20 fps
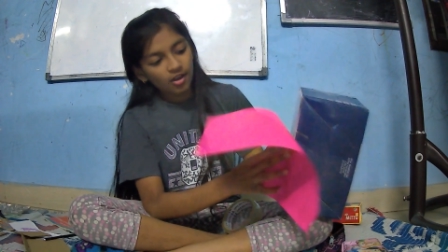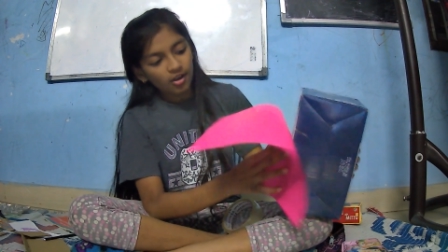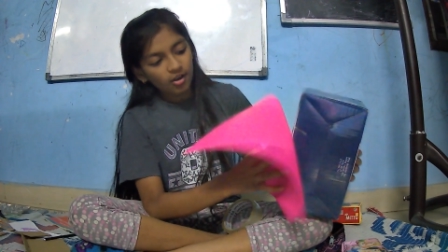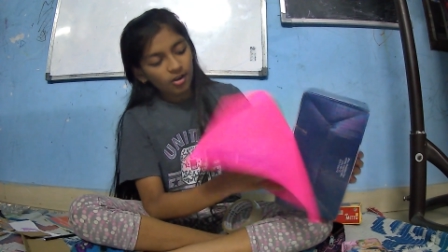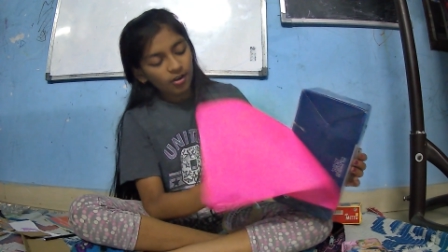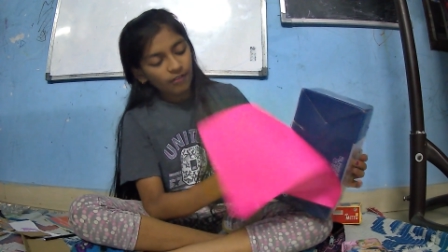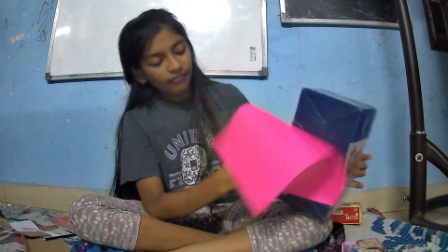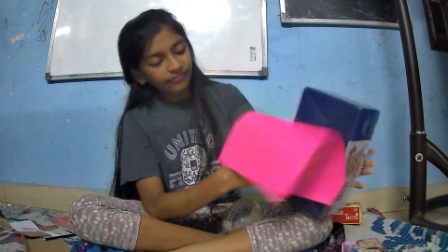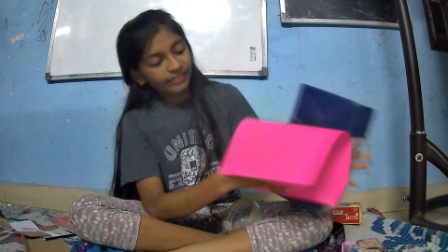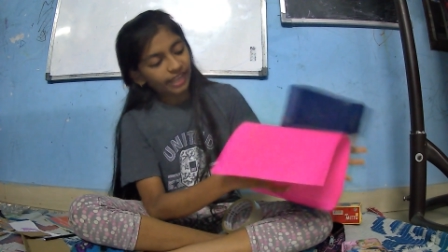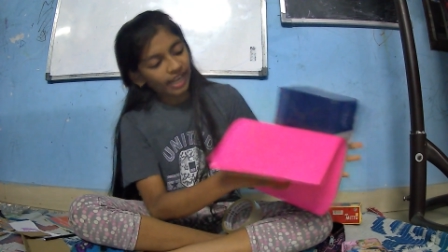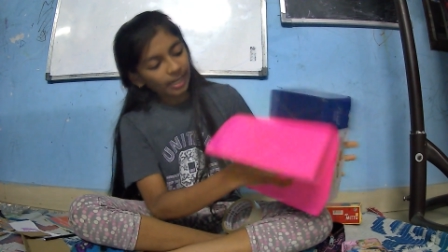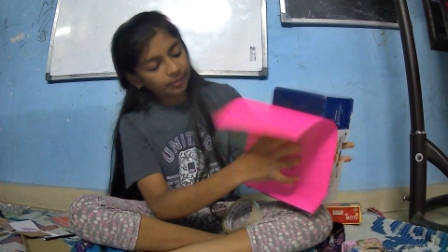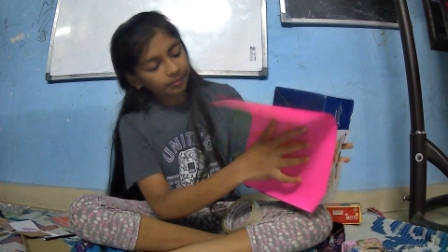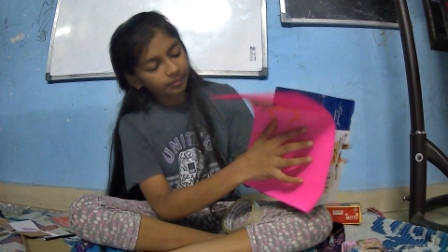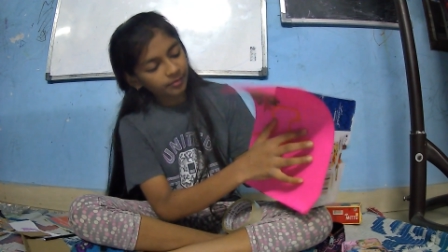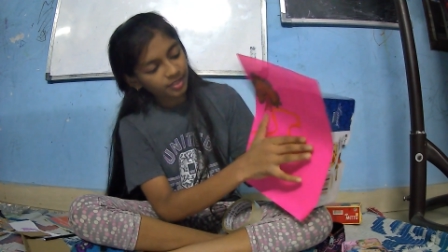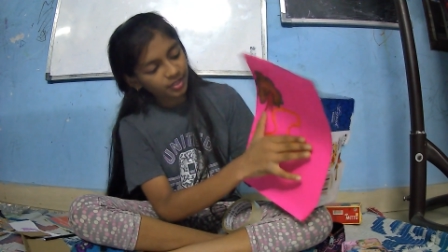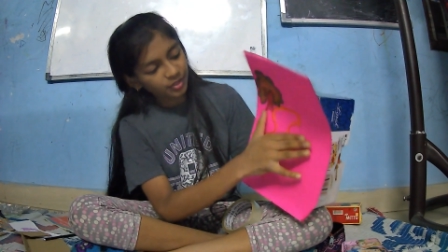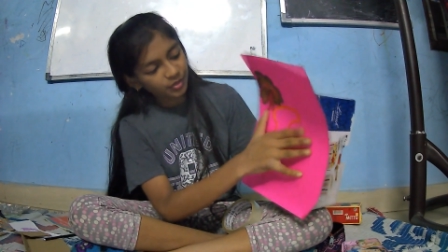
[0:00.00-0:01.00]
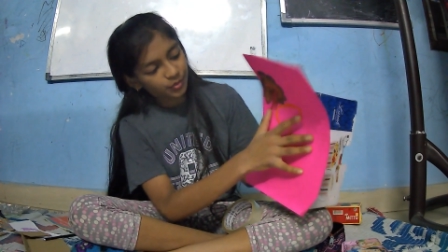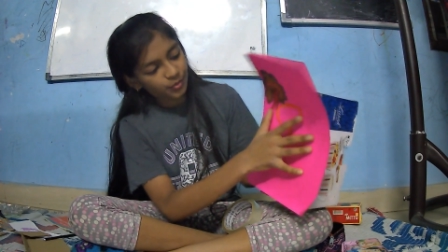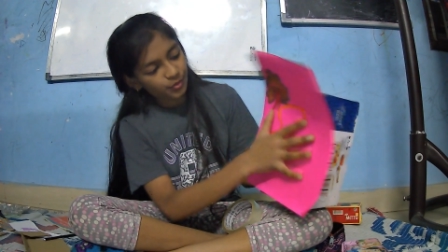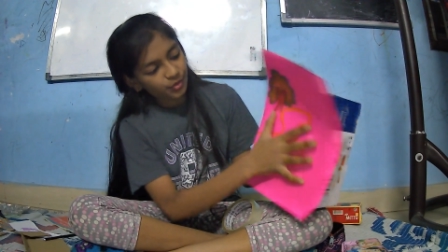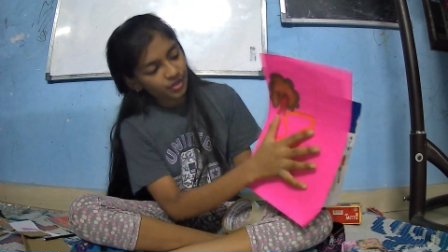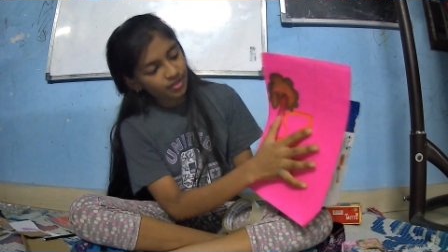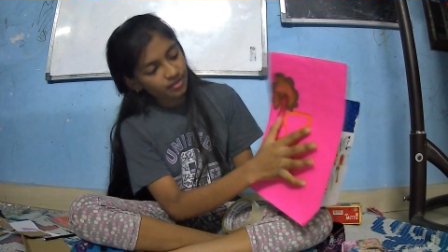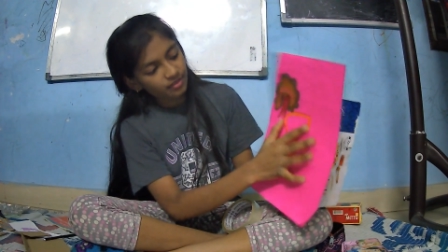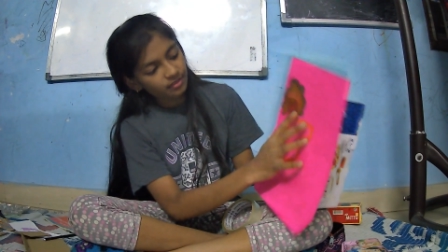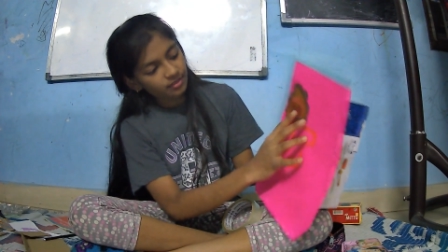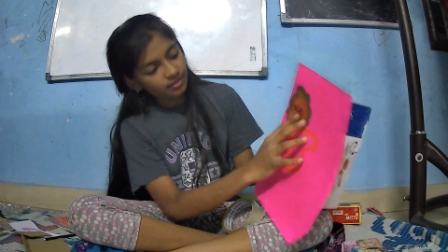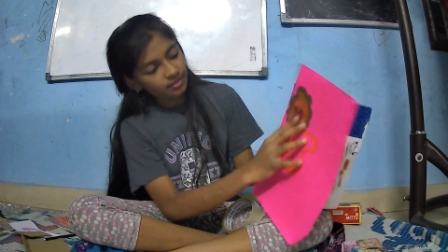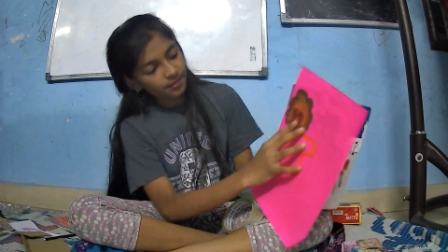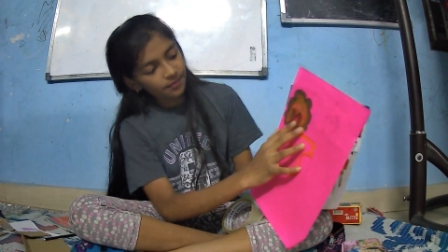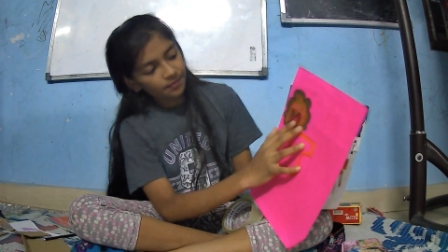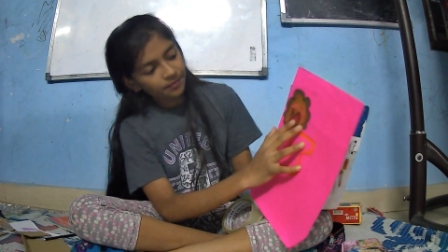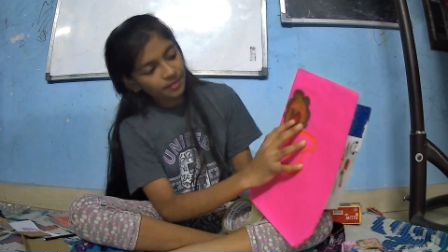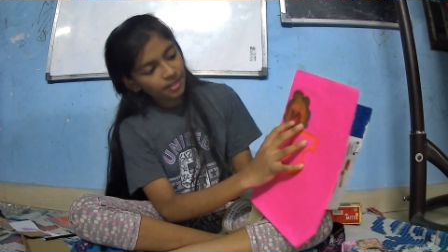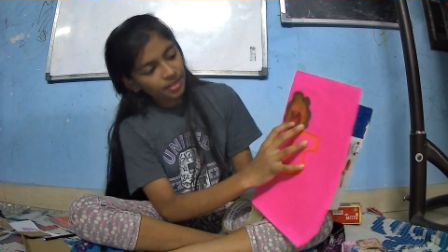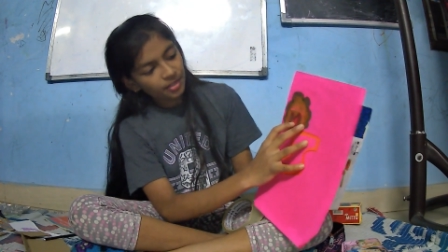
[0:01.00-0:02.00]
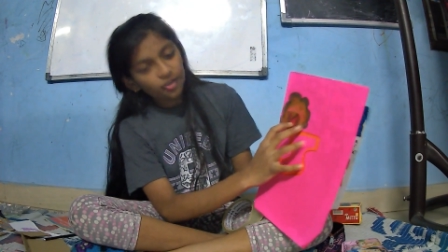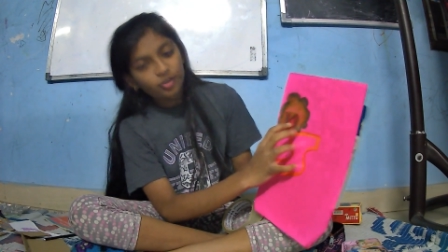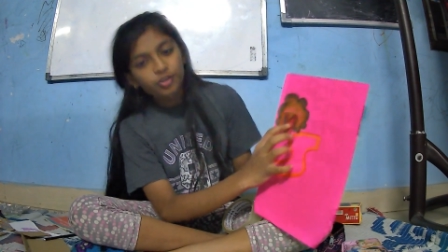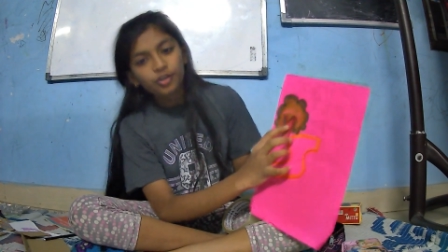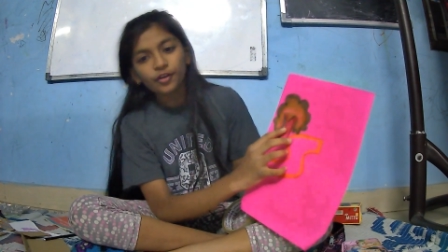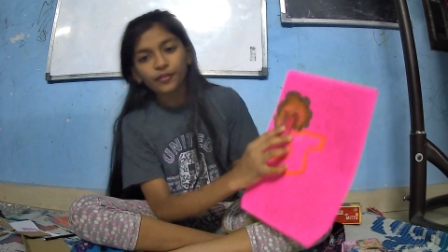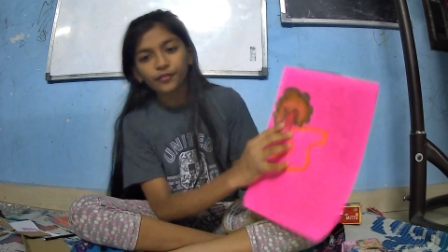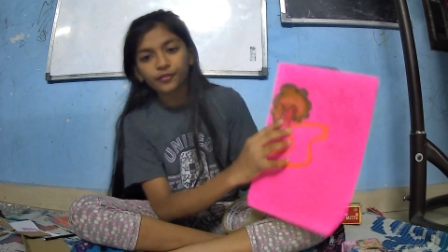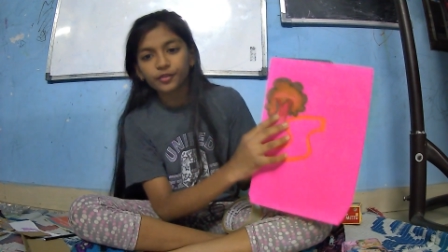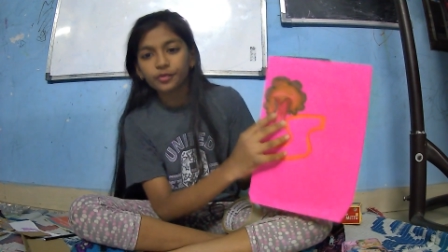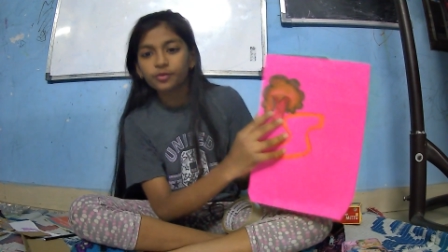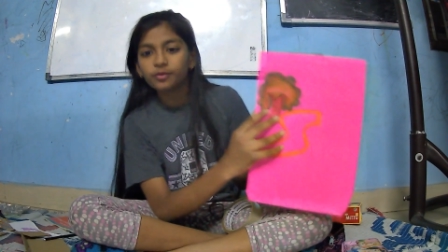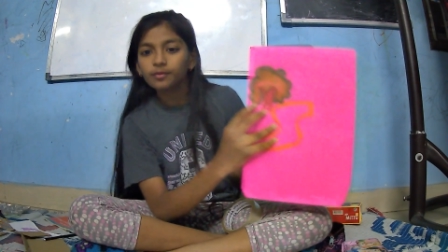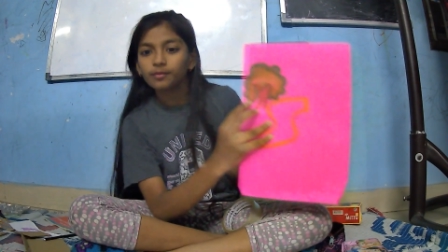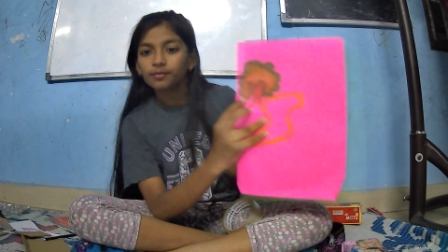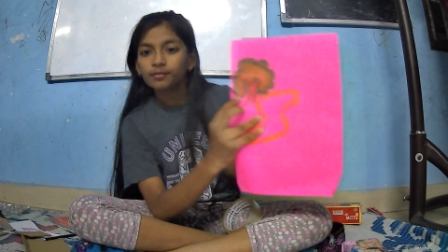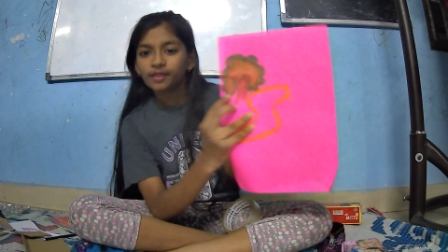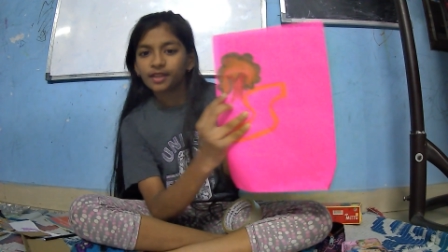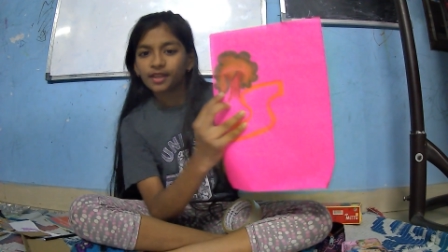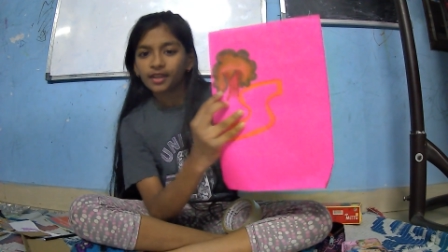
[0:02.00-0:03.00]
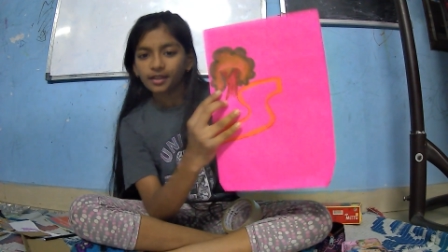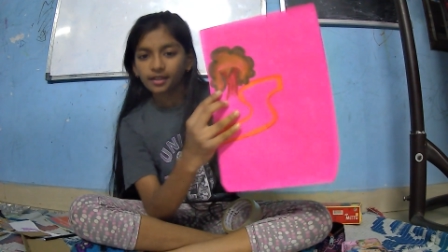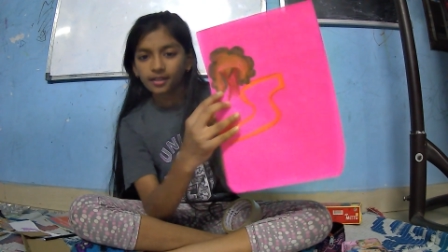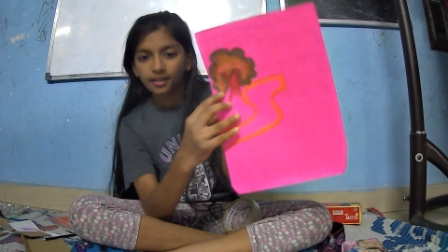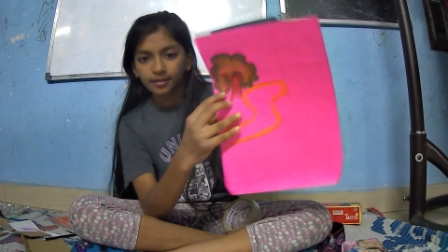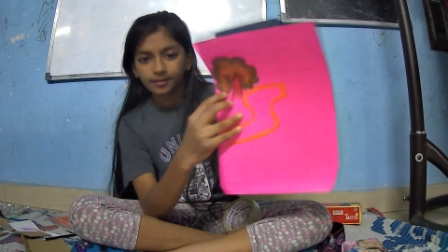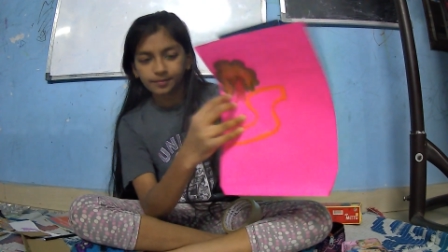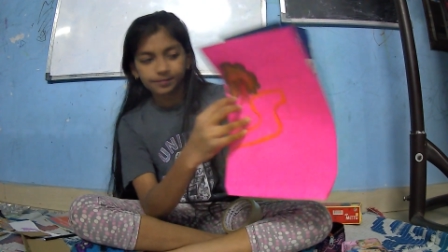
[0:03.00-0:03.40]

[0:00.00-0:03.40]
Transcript: of that much width you have to make